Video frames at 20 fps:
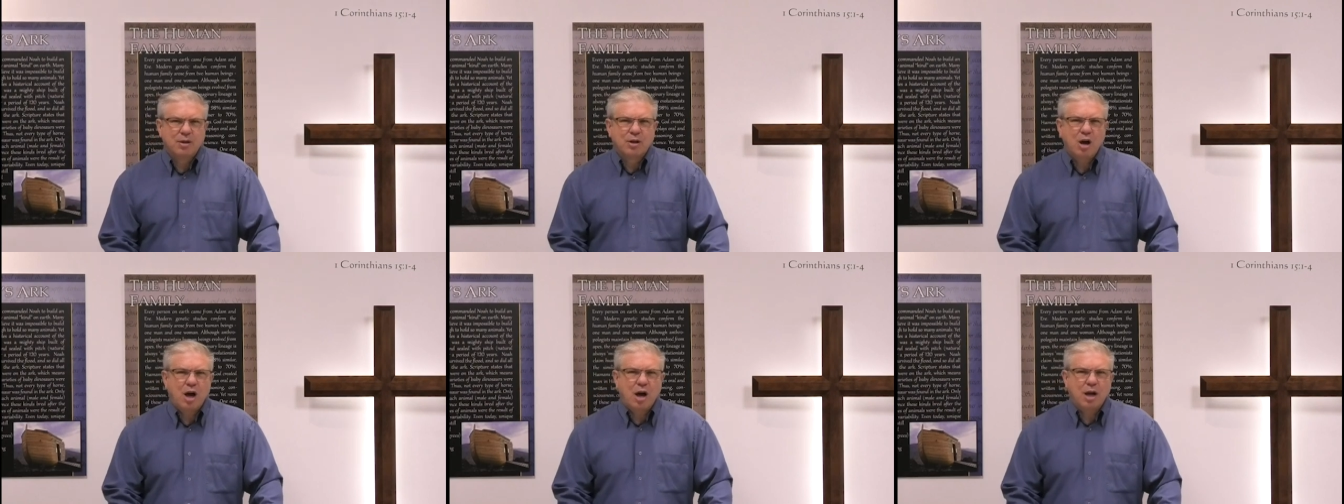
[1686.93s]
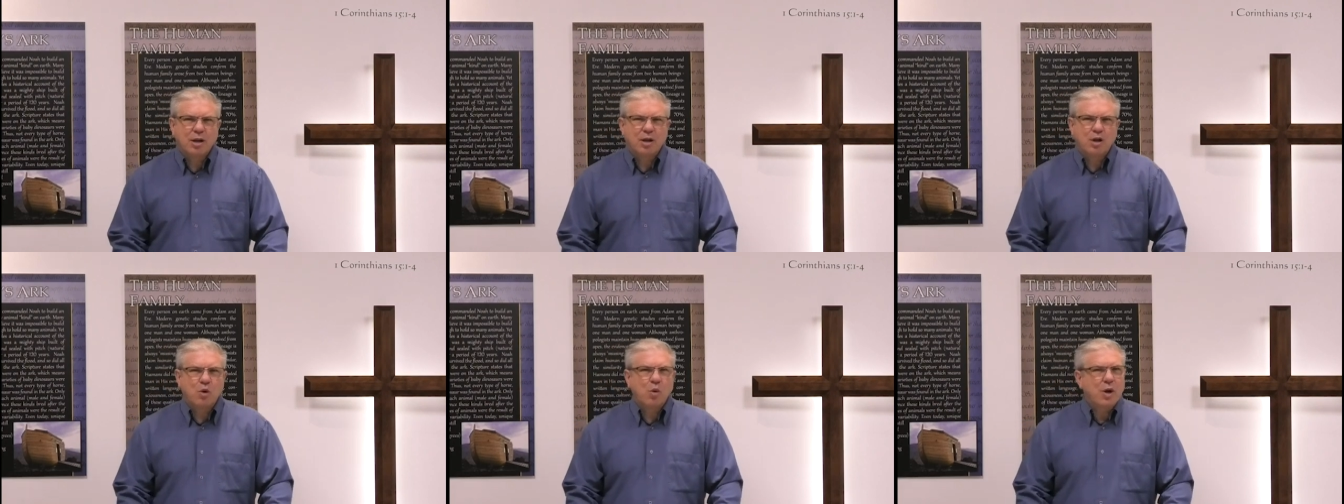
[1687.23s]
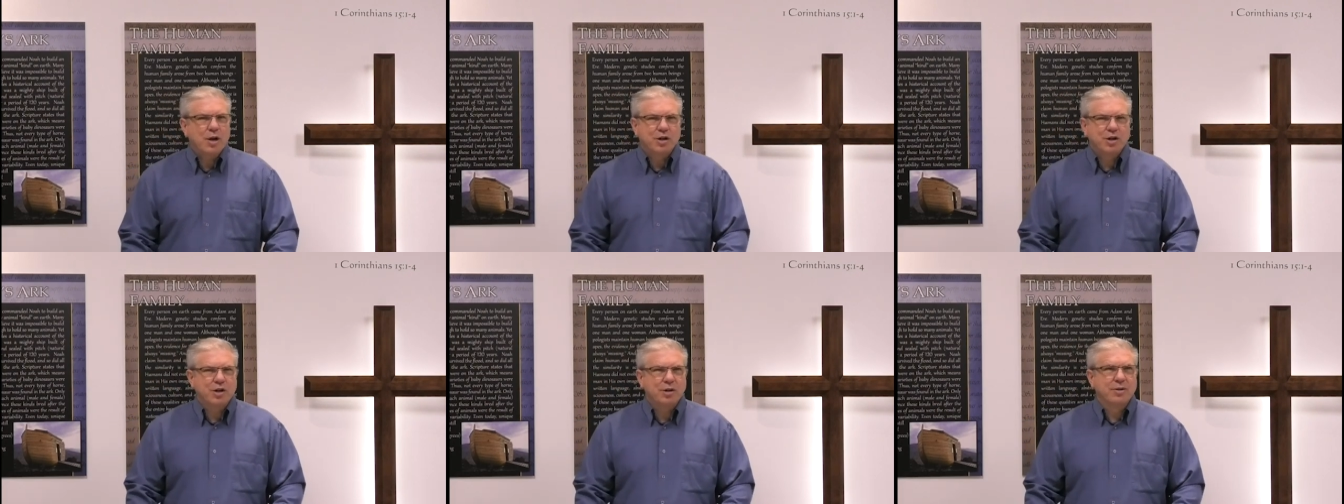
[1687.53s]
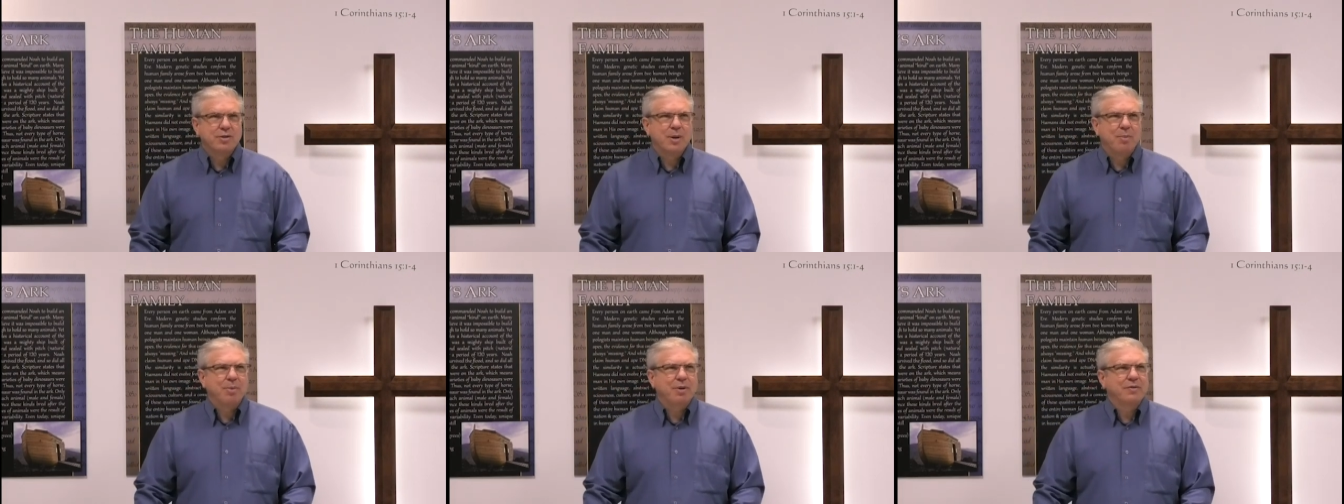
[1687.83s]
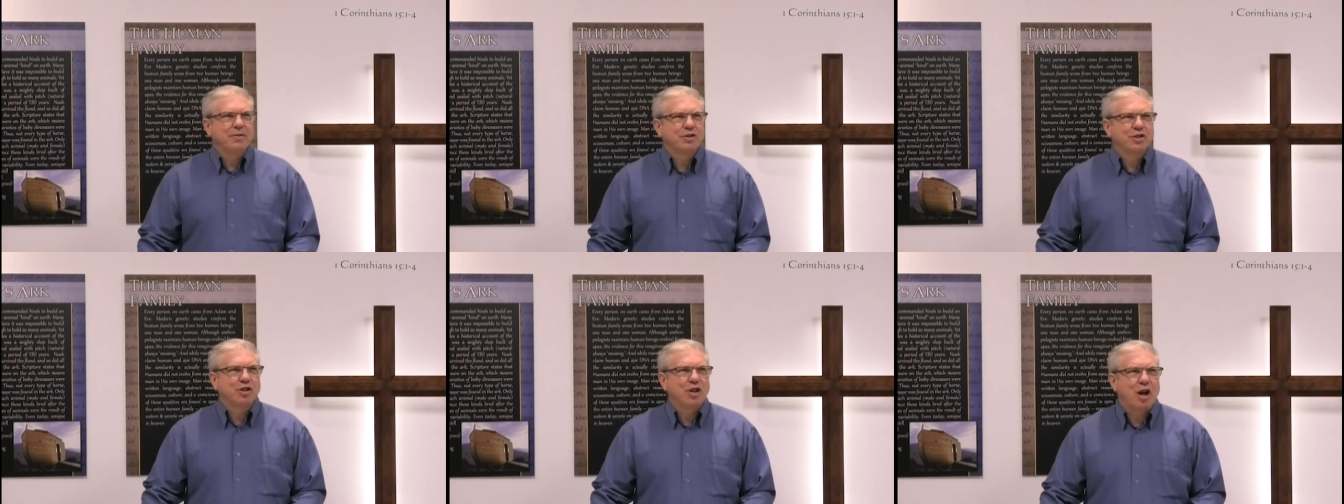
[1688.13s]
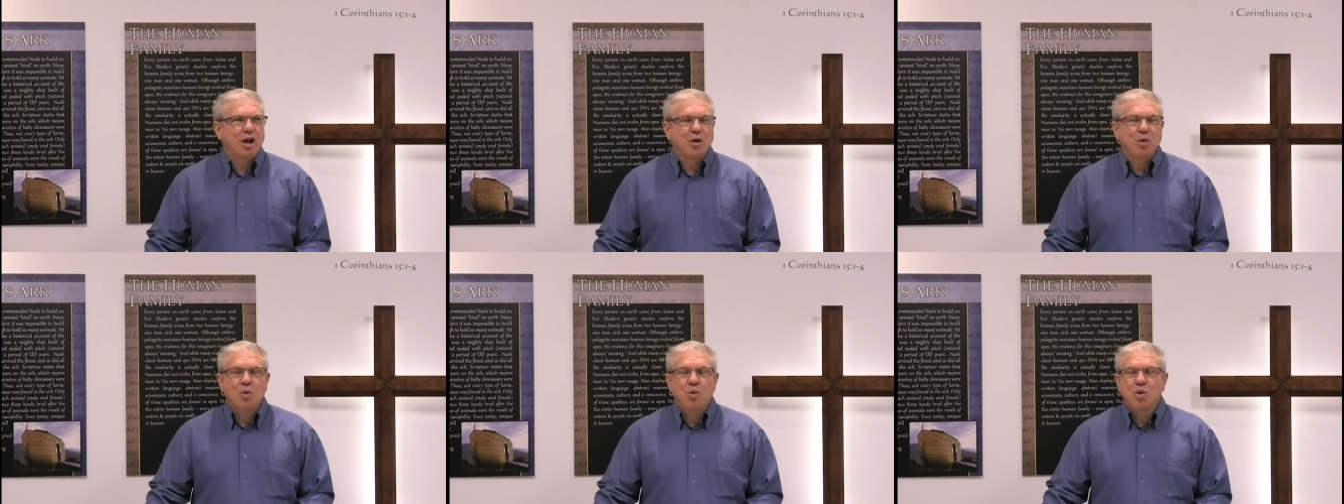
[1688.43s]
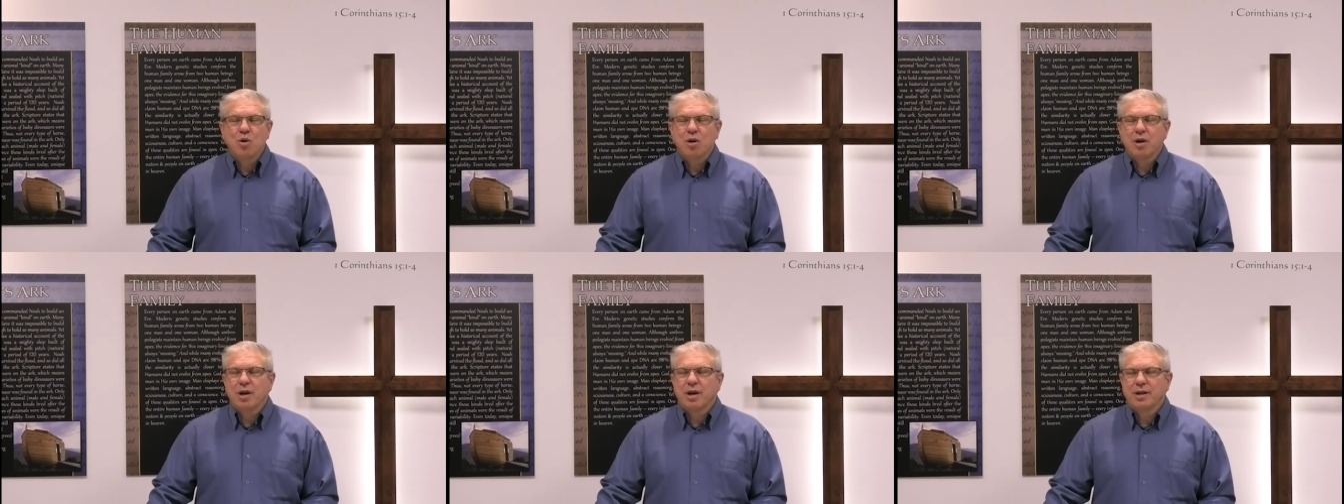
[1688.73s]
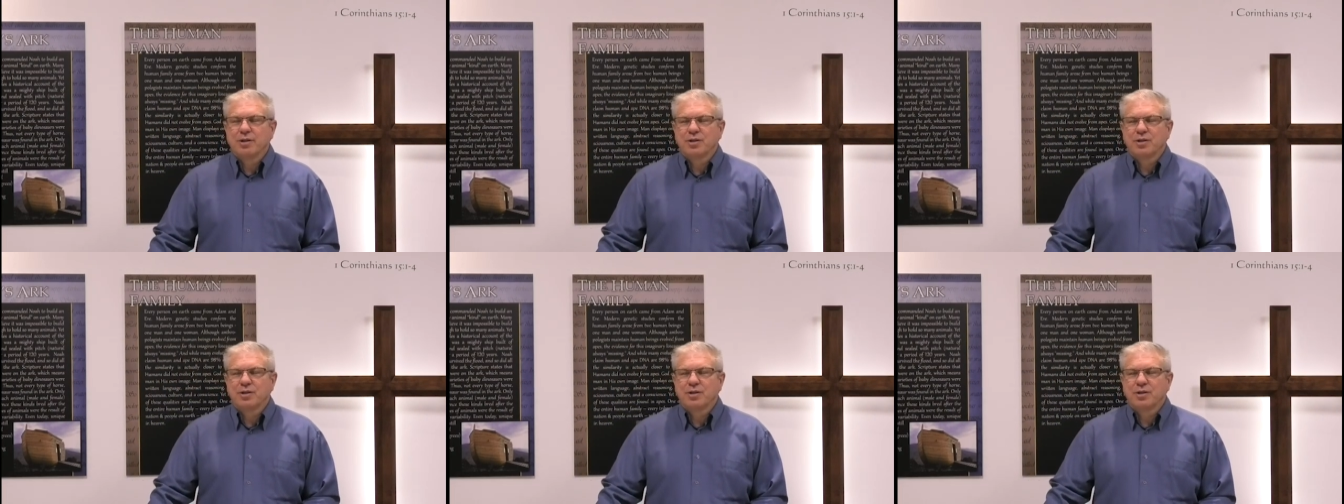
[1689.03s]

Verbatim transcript: Got Questions, I believe it's .org.